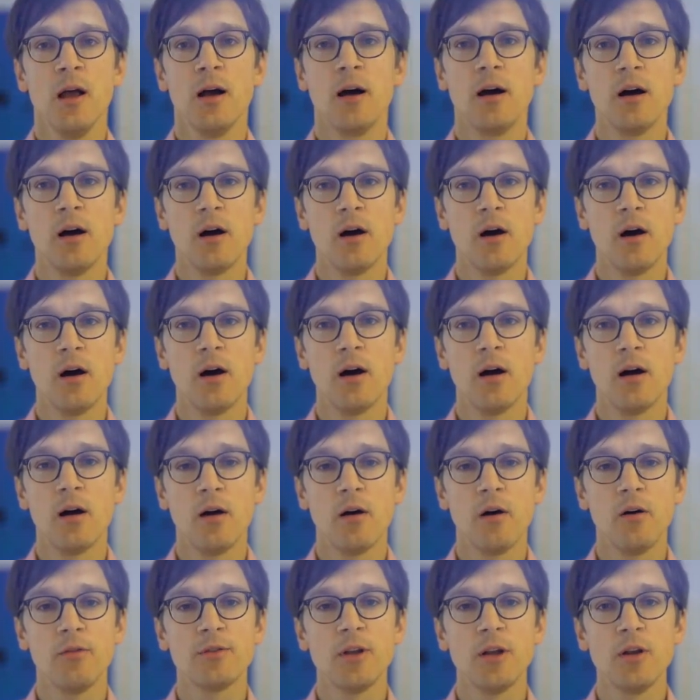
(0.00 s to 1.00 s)
uh,
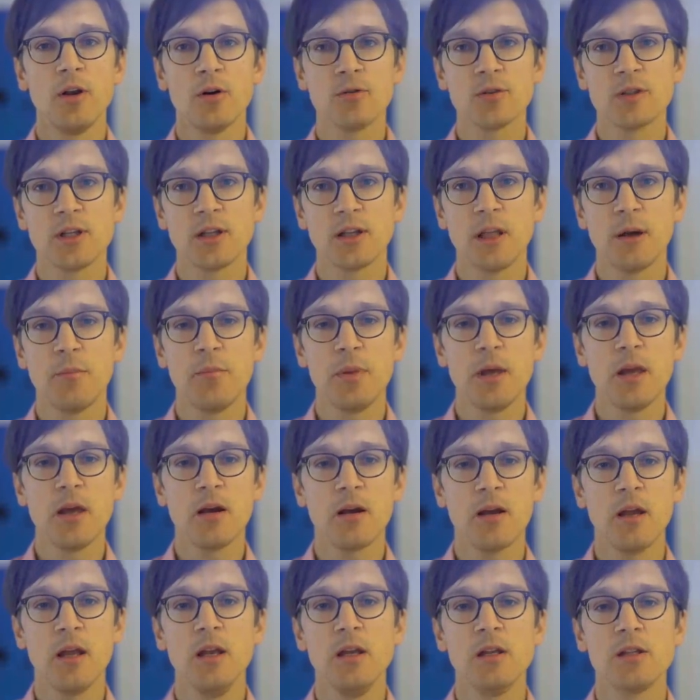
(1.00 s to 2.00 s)
of the nodes that
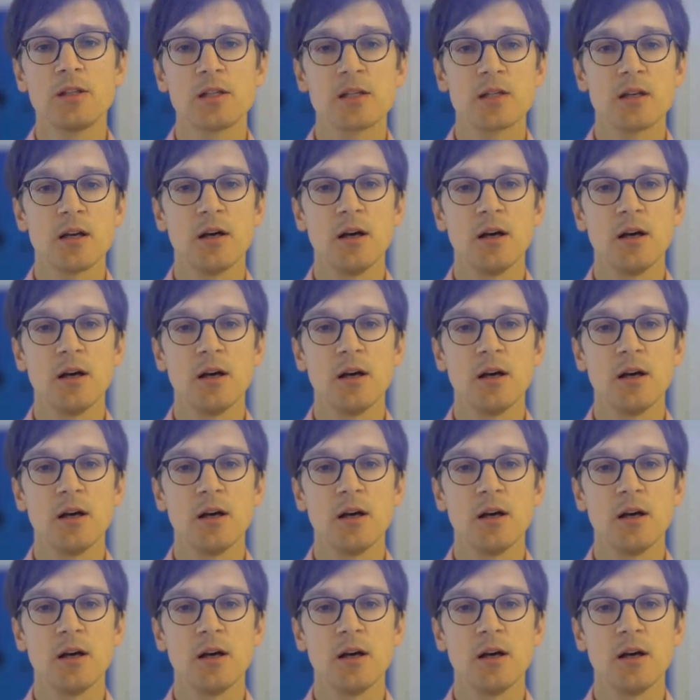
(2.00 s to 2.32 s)
appear in its